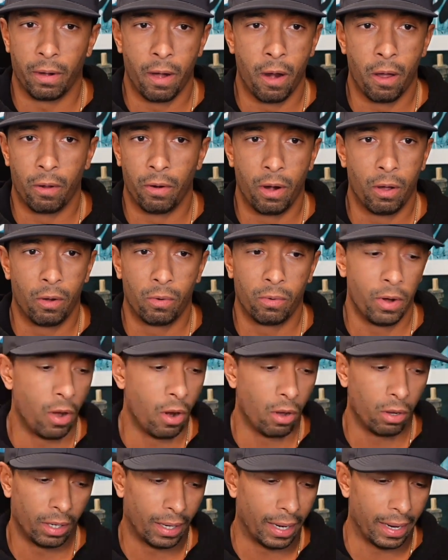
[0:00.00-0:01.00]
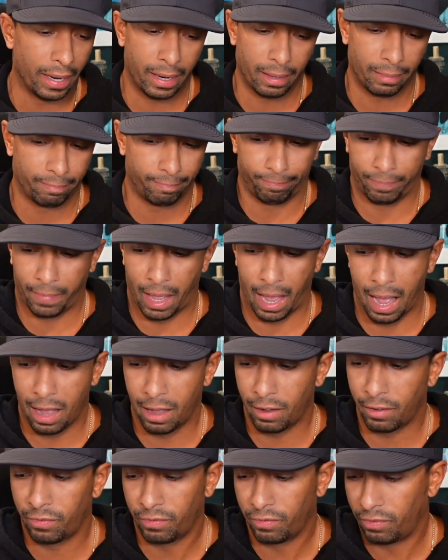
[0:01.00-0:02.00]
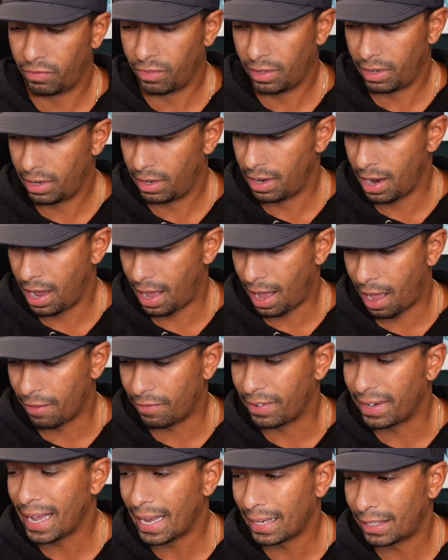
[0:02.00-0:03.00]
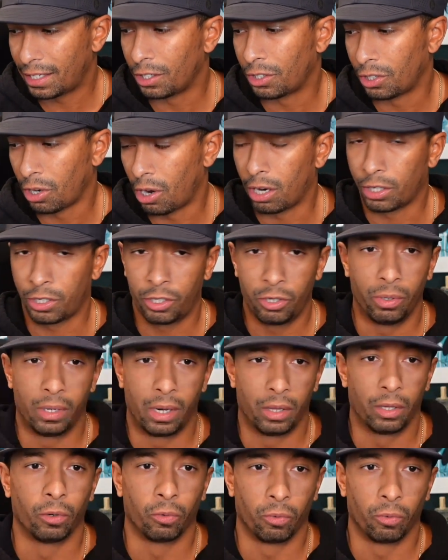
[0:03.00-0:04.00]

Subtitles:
No. Like I've yet to talk to another